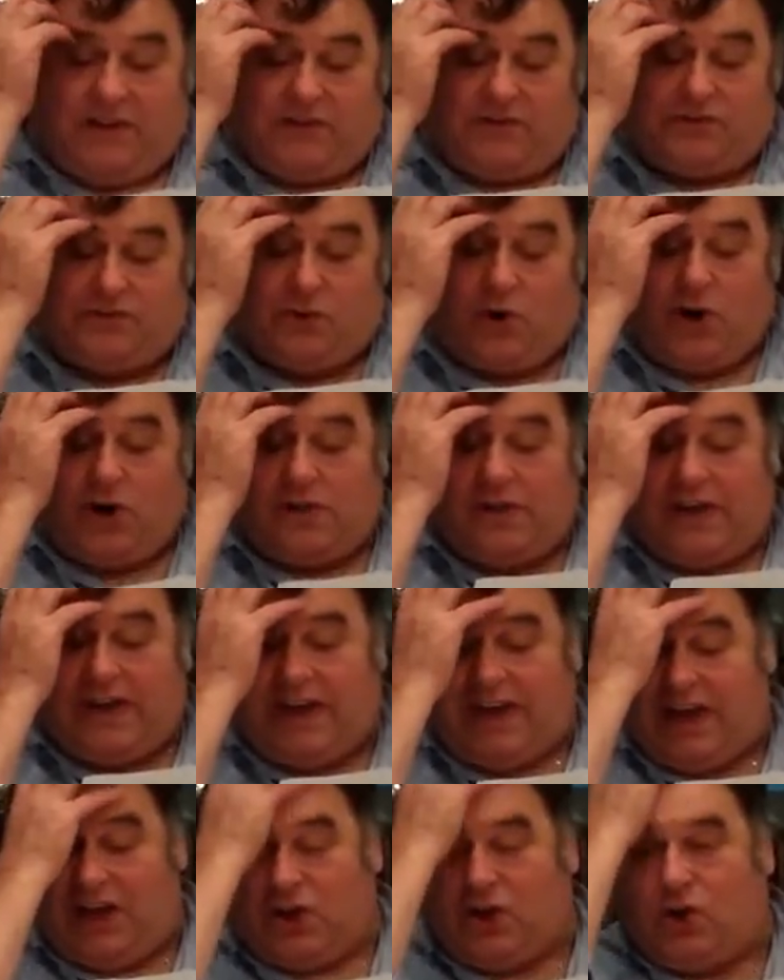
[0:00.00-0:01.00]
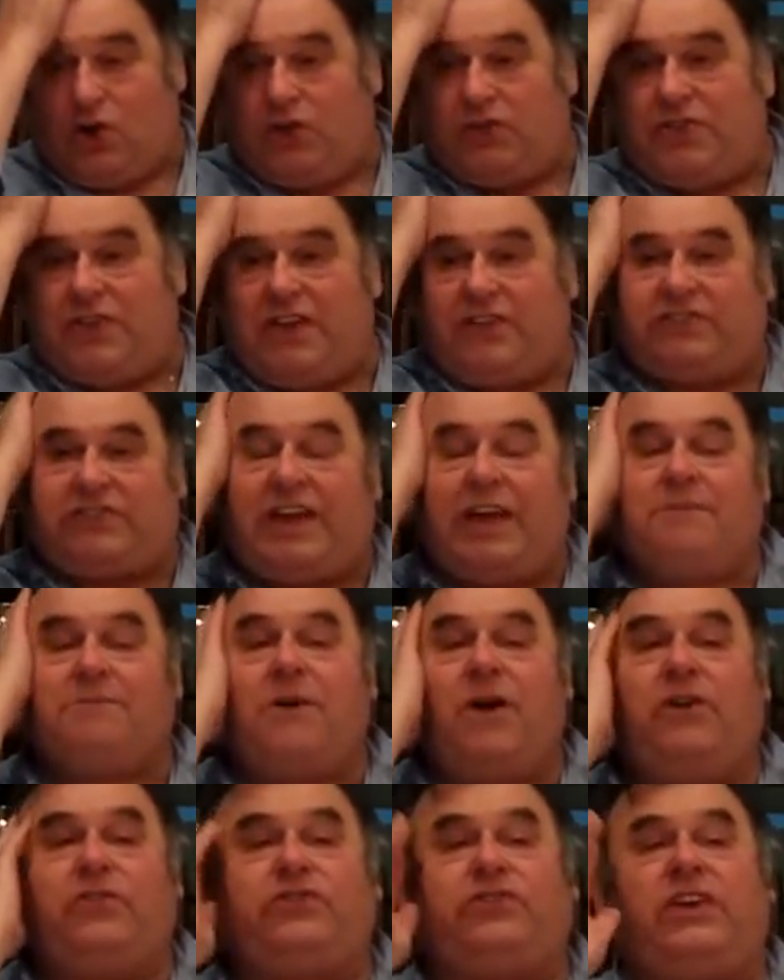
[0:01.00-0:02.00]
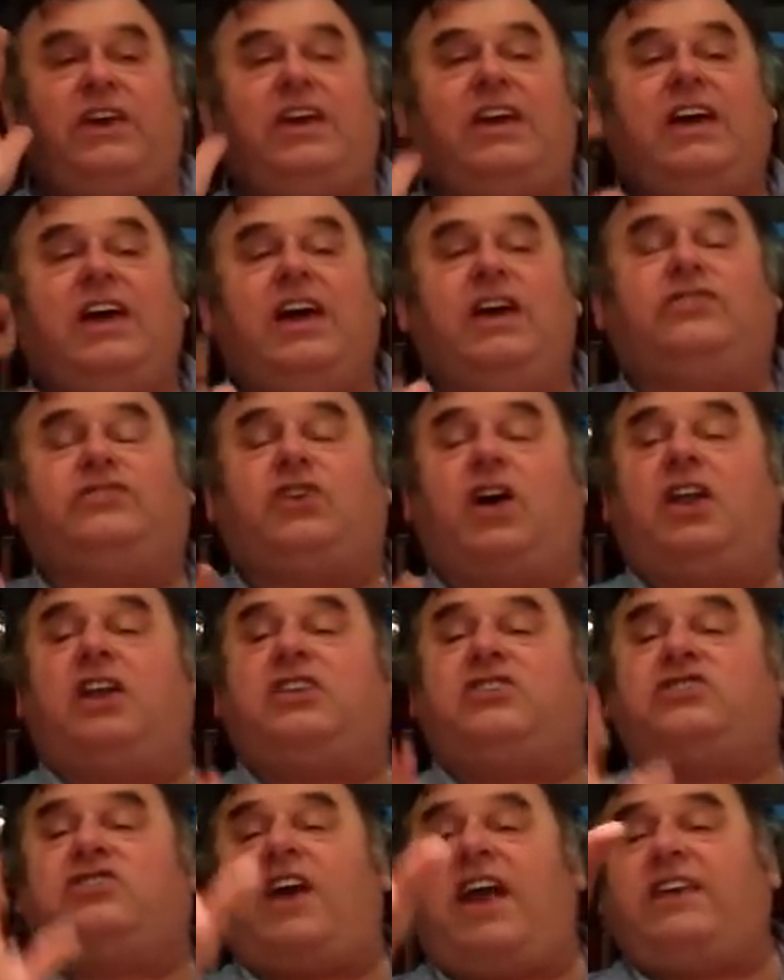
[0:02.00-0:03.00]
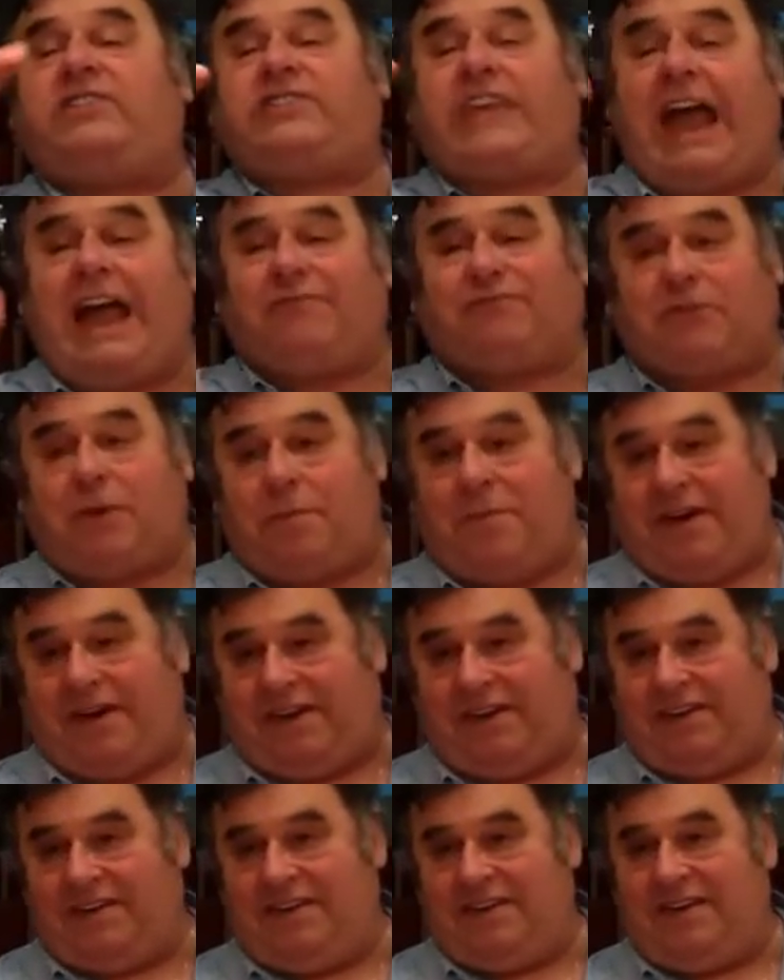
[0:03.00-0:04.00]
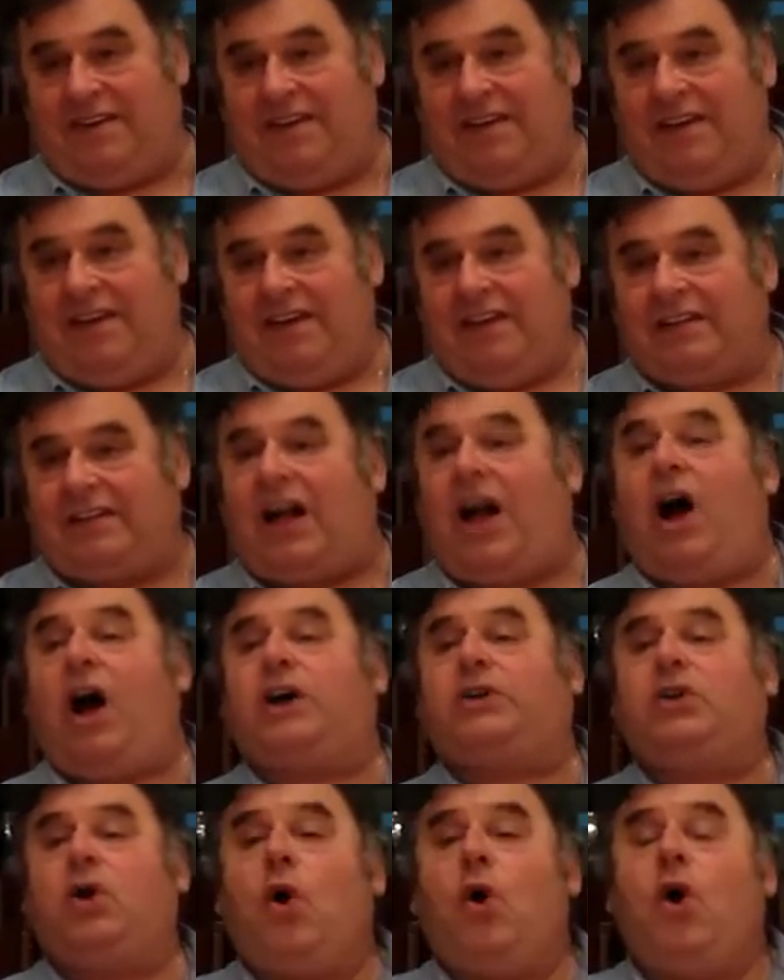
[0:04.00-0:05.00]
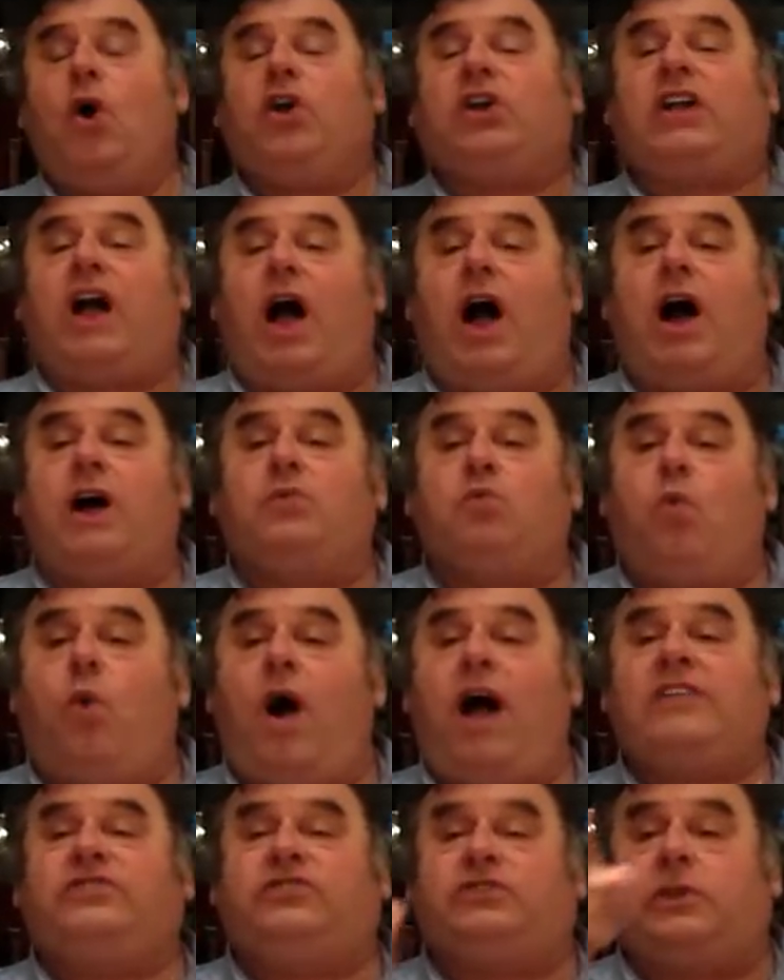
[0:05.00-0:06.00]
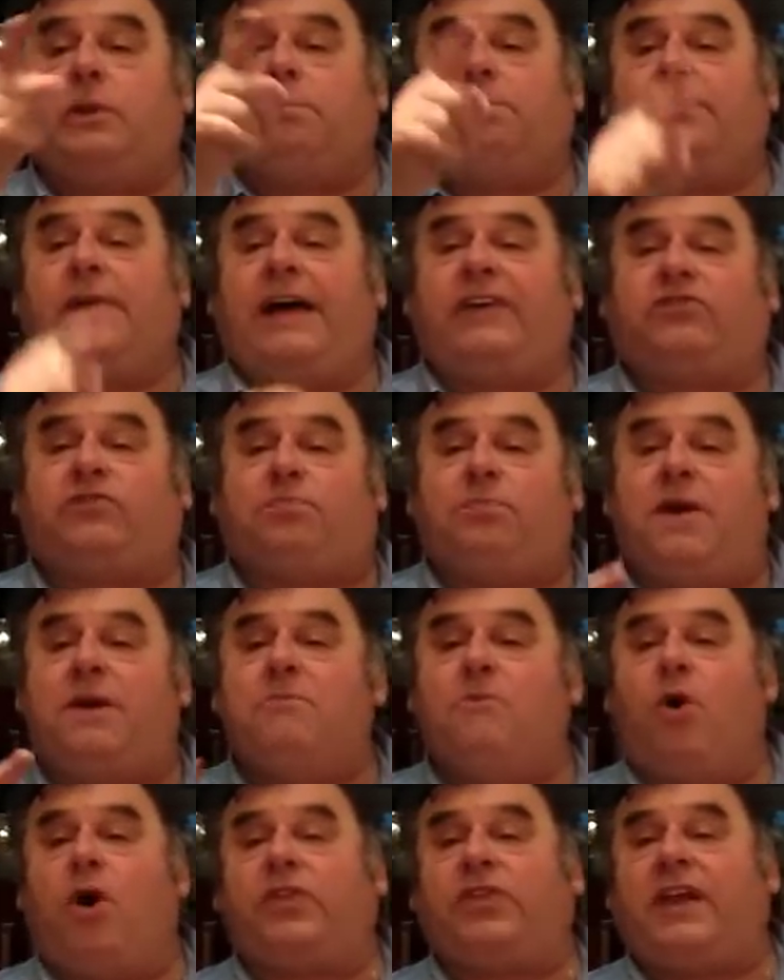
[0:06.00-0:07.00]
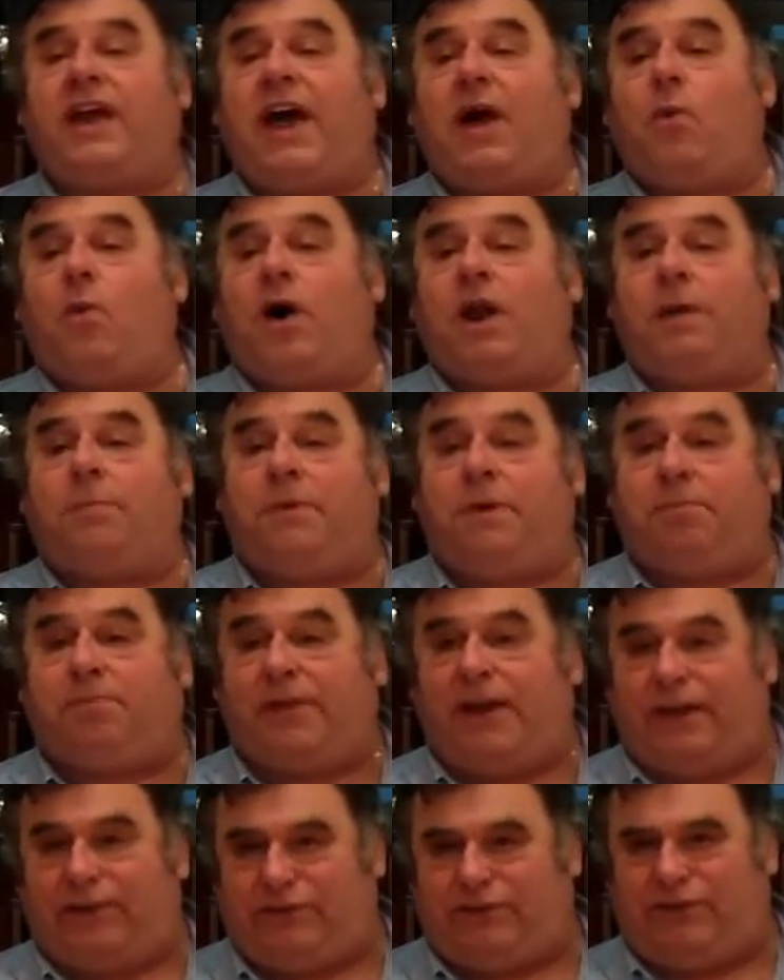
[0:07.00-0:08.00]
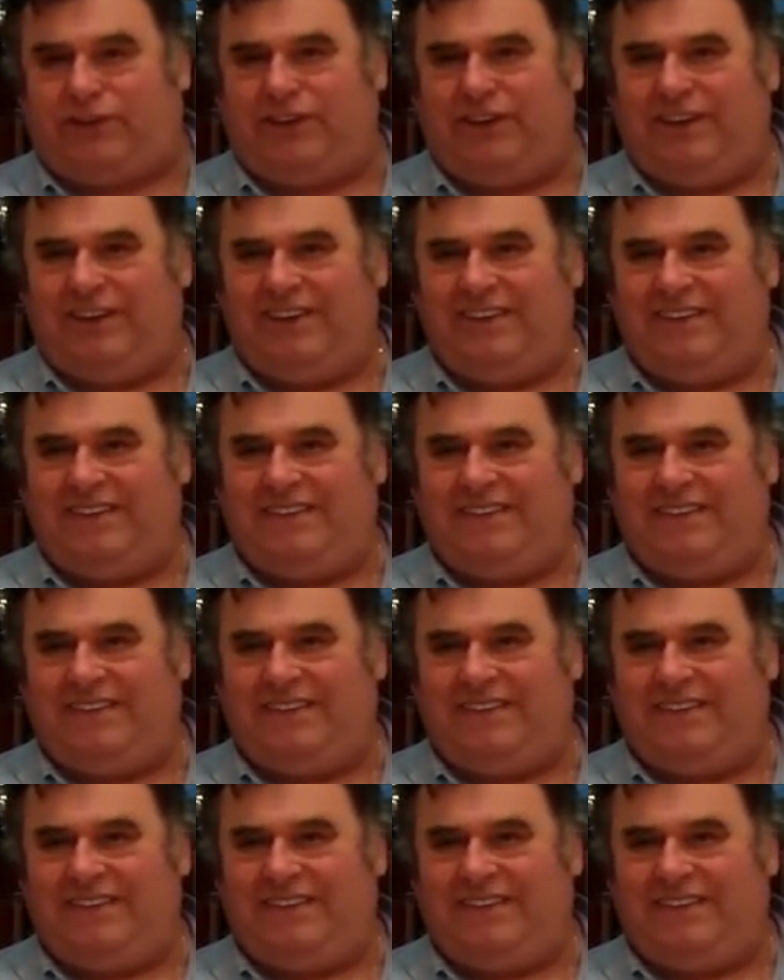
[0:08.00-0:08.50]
Surely goodness and mercy is going to chase after me. God, God wants to bless me more than I want to be blessed.